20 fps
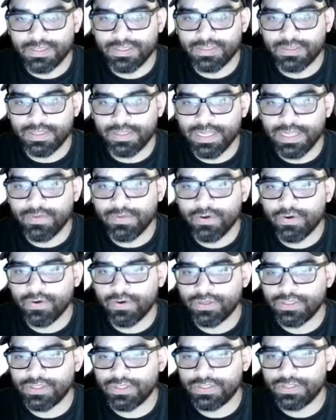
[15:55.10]
labor
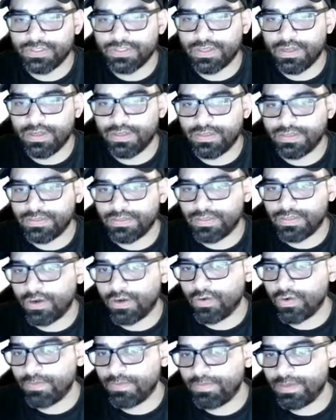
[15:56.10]
crunches is
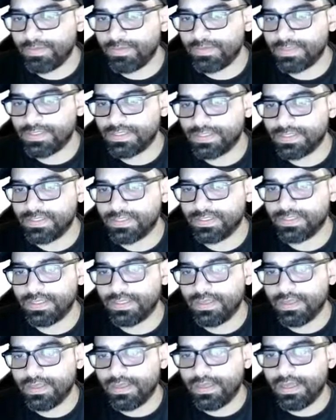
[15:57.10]
crimping businesses,
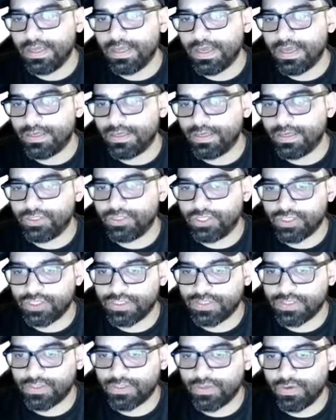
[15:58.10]
just as
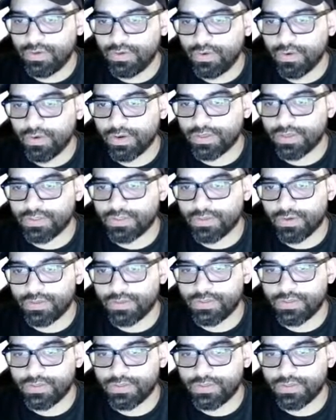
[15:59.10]
in New York, starts to